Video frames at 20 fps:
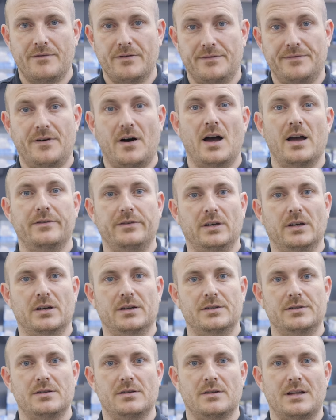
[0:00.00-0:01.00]
for five
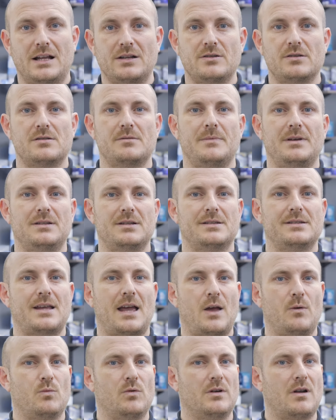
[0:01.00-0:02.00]
years, that doesn't mean to
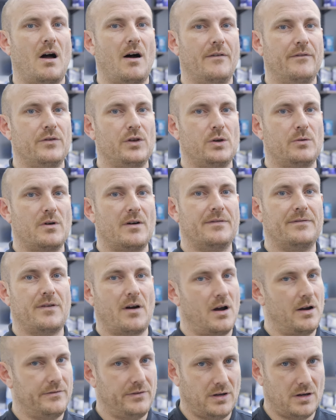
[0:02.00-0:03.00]
say we'll offer you a
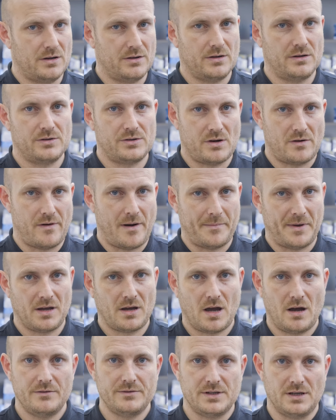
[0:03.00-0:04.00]
five-year
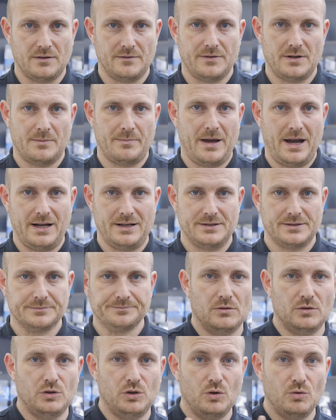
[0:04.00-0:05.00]
ceramic coating for the paint.
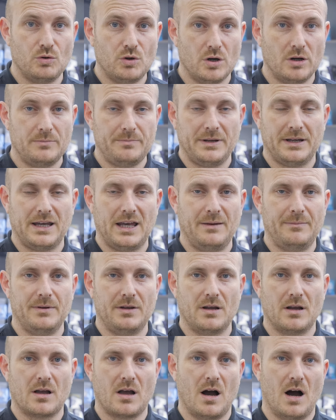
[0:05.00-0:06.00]
You could be
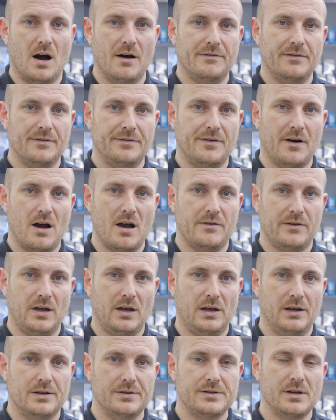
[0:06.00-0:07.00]
keeping the car for five
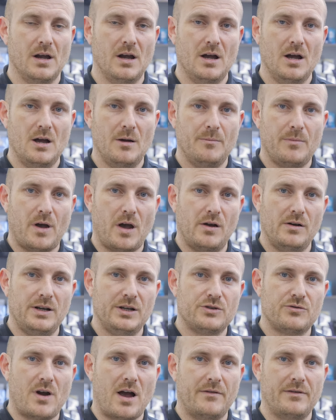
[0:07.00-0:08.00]
years, but
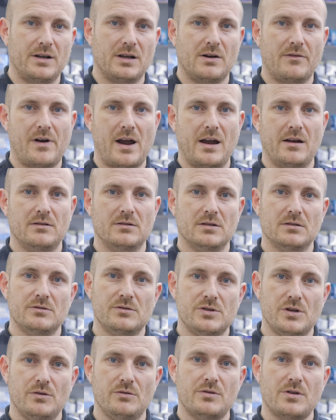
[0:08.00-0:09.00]
only traveling around
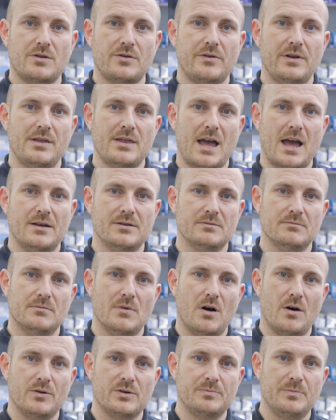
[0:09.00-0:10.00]
two to three thousand
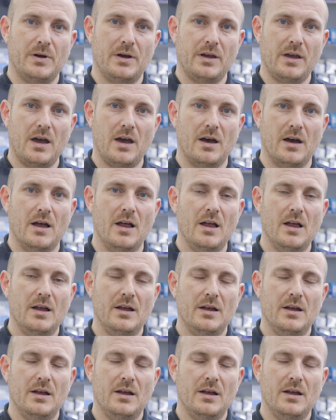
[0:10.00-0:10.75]
miles per year.